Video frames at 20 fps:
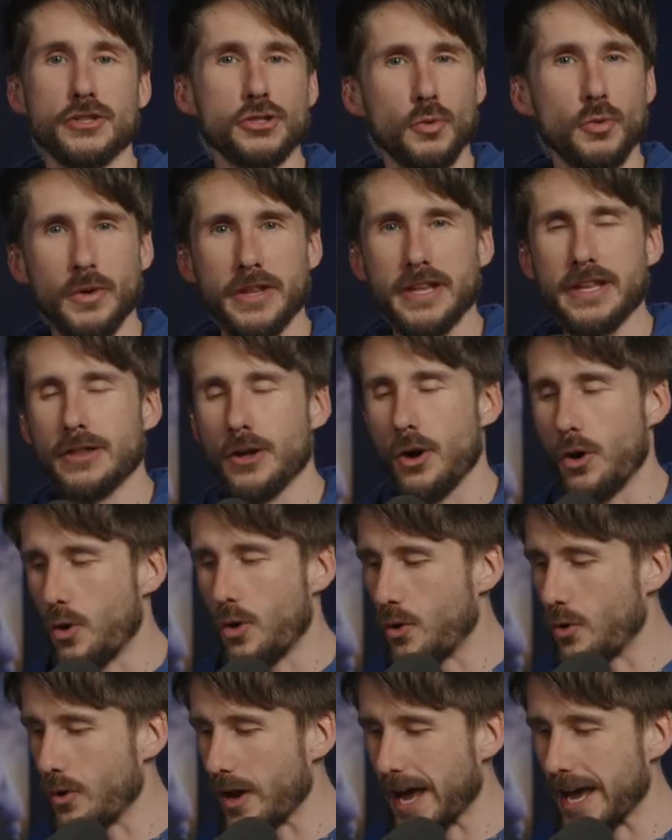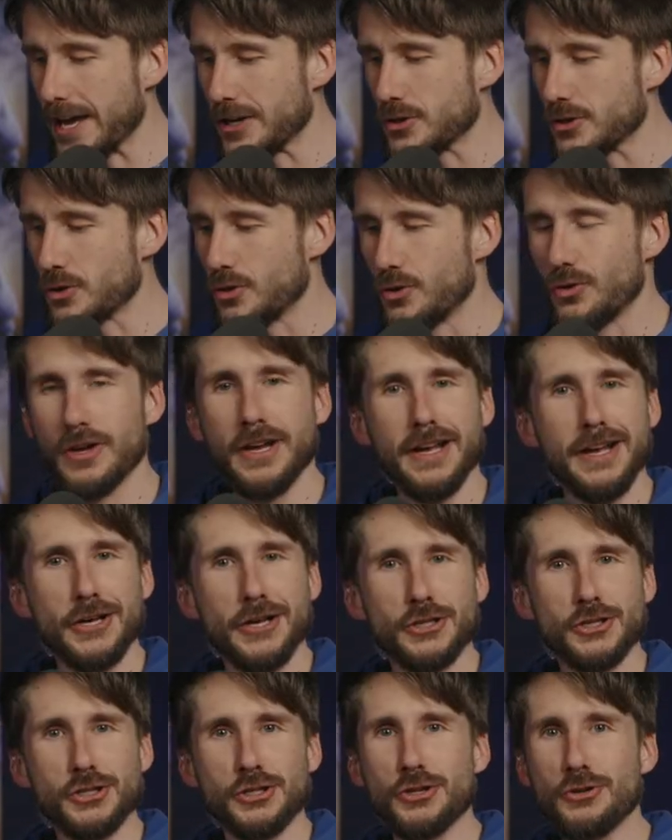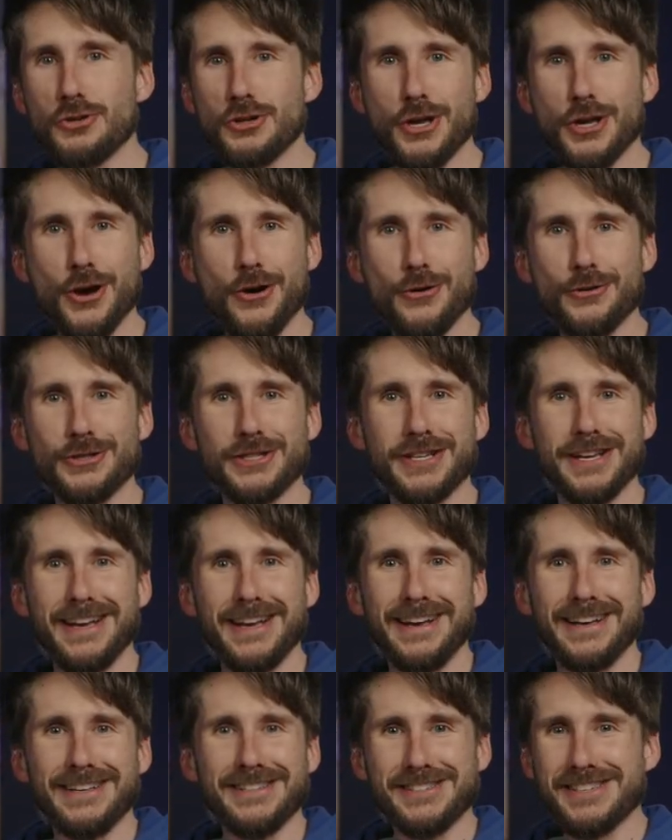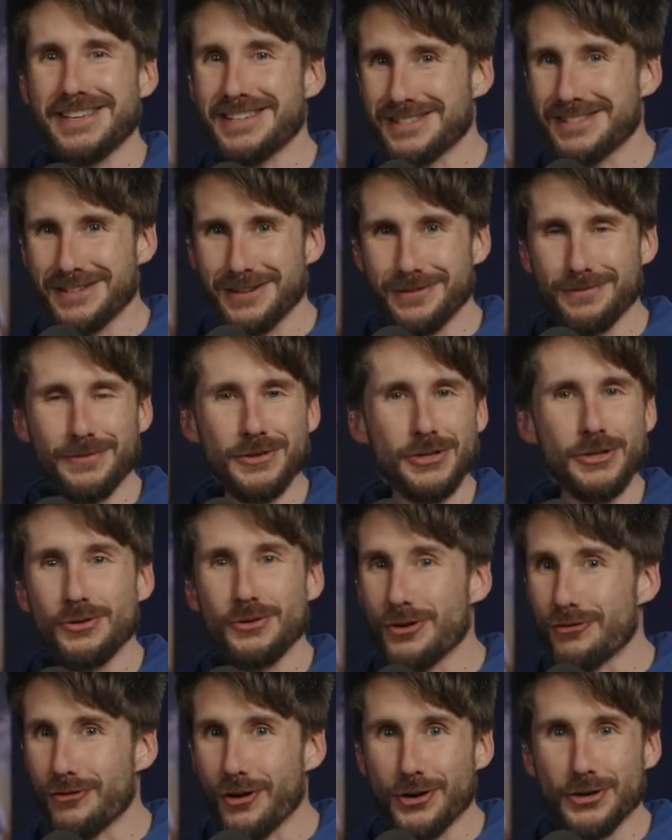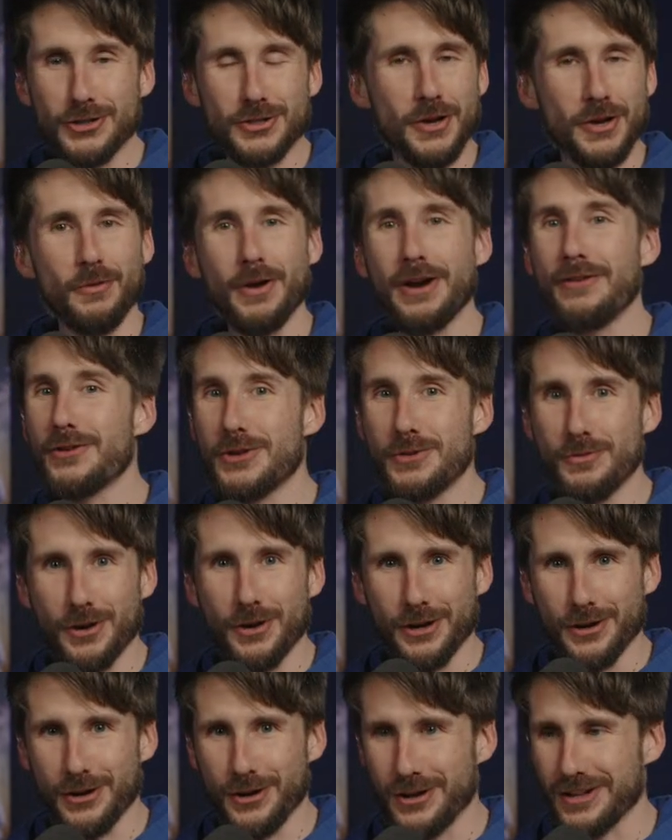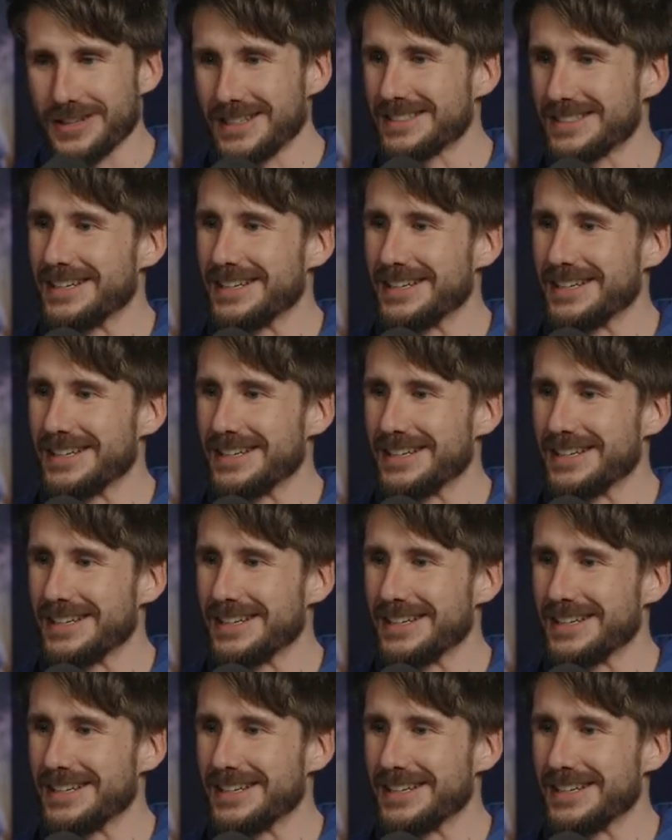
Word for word: So within the whole Angel Studios system, universe, whatever you want to call it,